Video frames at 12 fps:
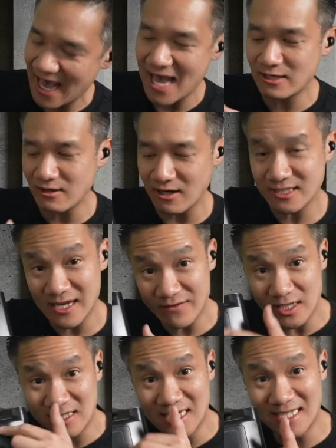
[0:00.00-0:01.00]
And you also have
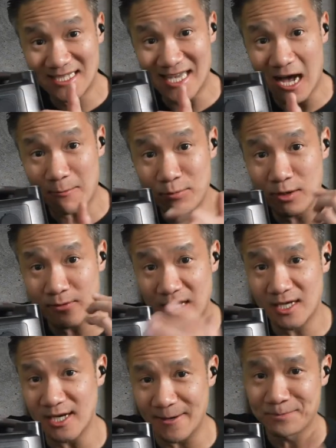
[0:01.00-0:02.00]
your DC output
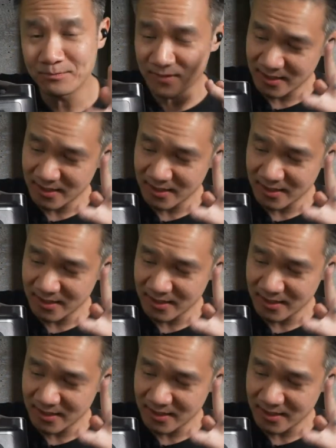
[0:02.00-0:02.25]
right here.